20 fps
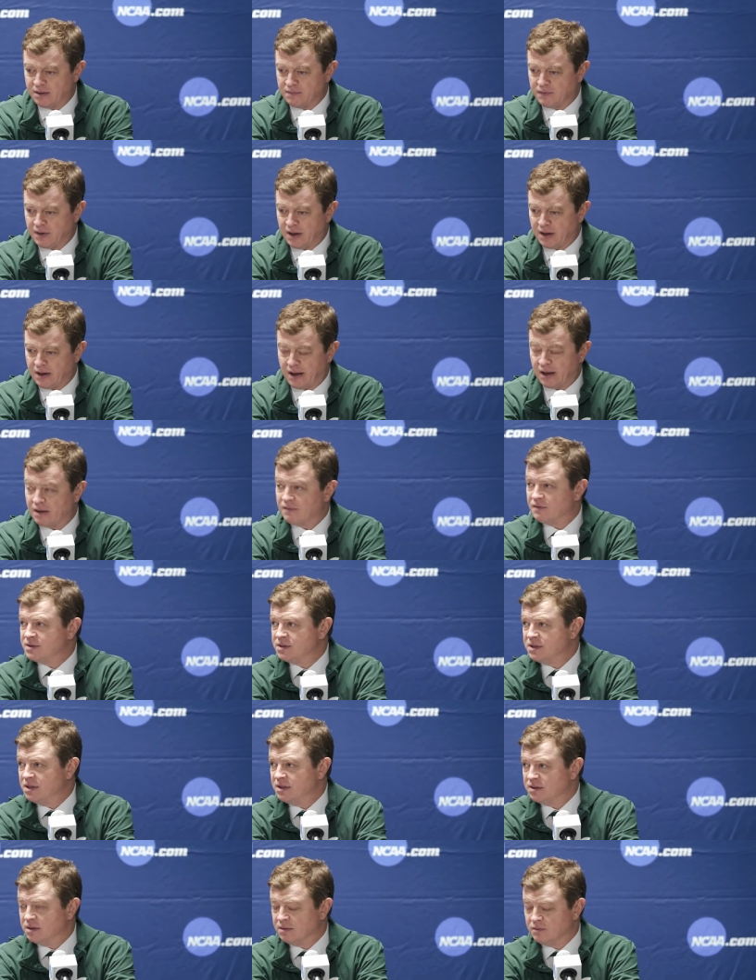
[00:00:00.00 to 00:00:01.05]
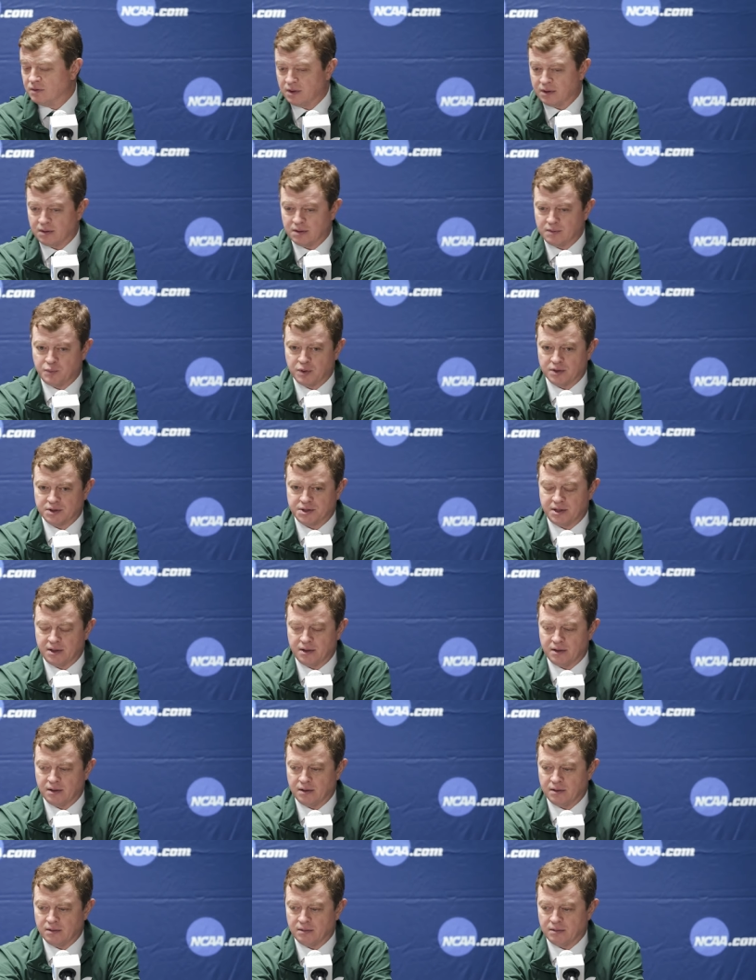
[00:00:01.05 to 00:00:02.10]
They've had a heck of a season, really good push
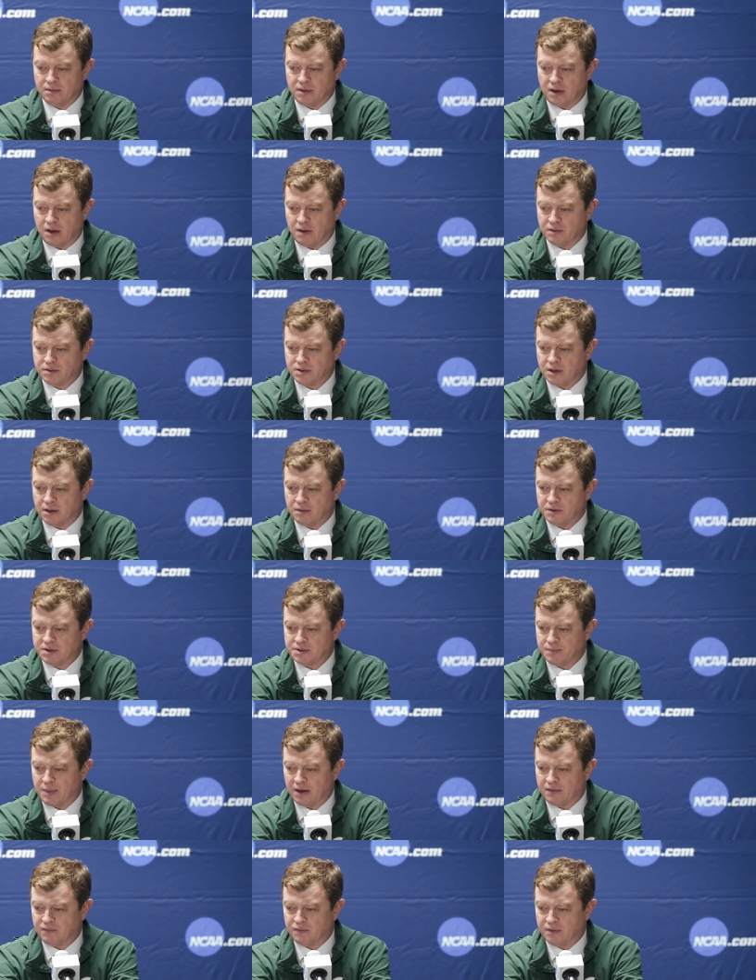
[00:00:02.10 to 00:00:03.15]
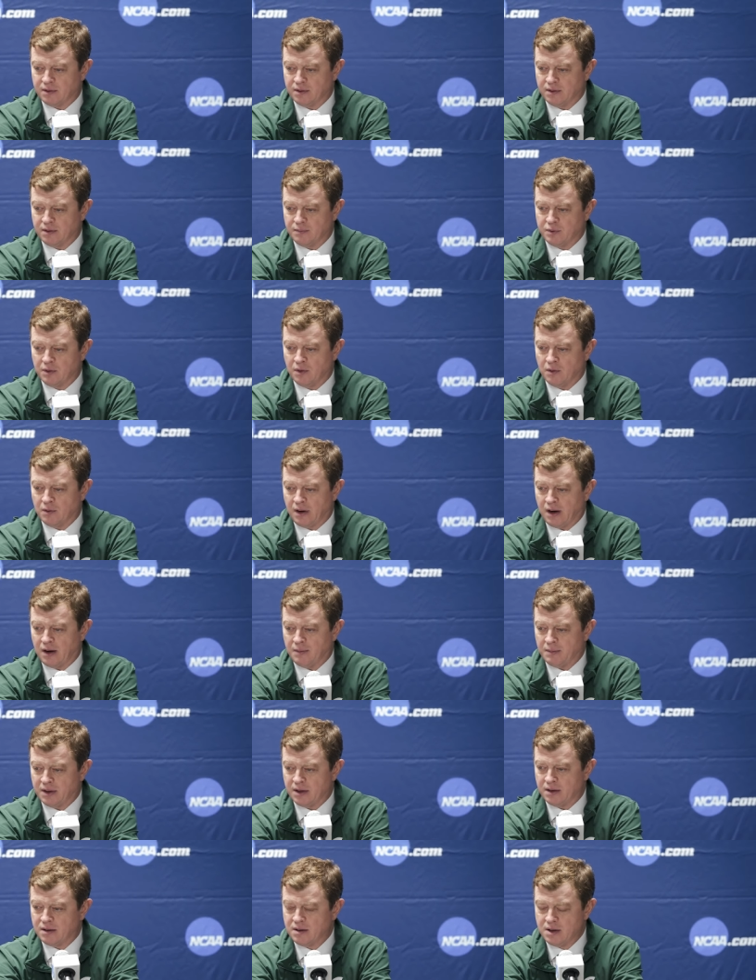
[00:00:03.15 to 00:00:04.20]
here, you know, a ton of respect for their
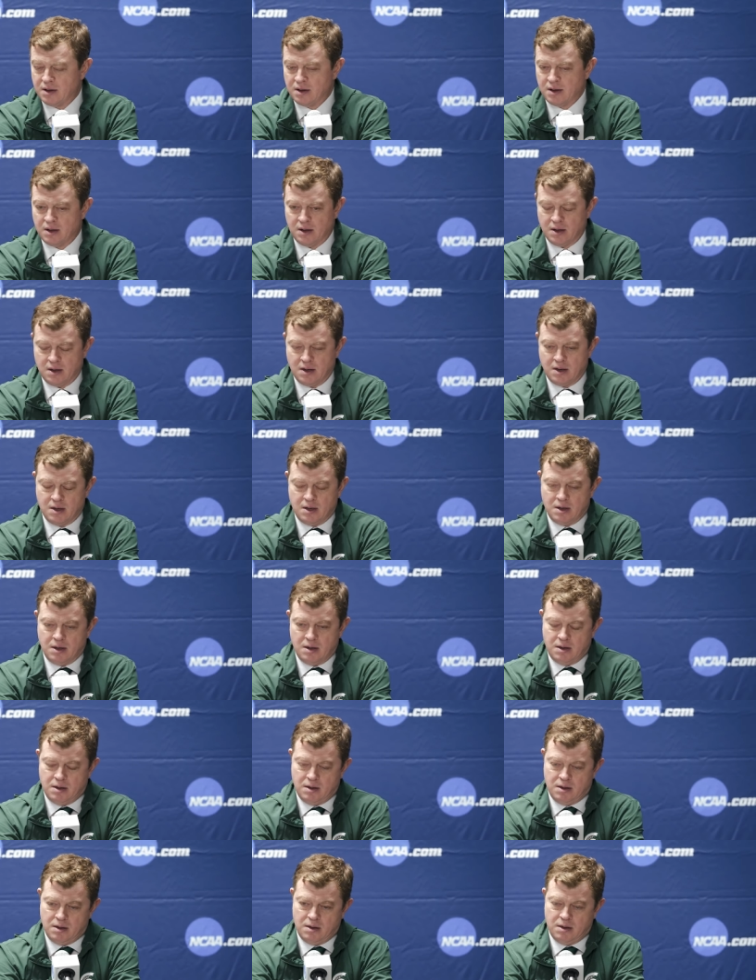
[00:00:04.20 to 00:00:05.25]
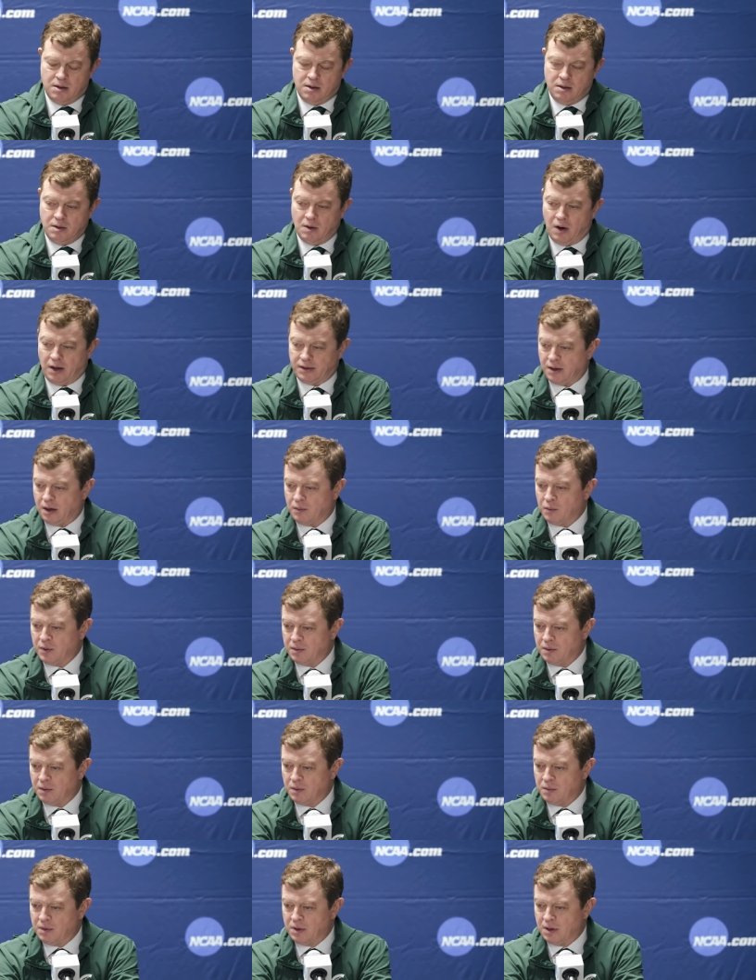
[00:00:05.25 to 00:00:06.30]
program. And, you know, I thought
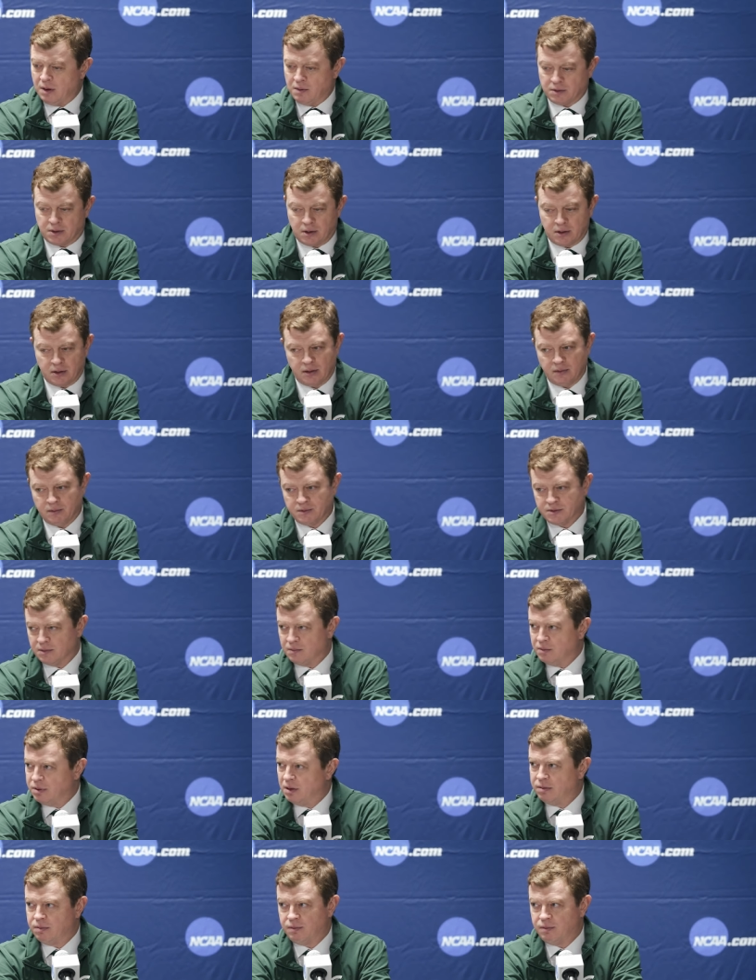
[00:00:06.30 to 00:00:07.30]
it was a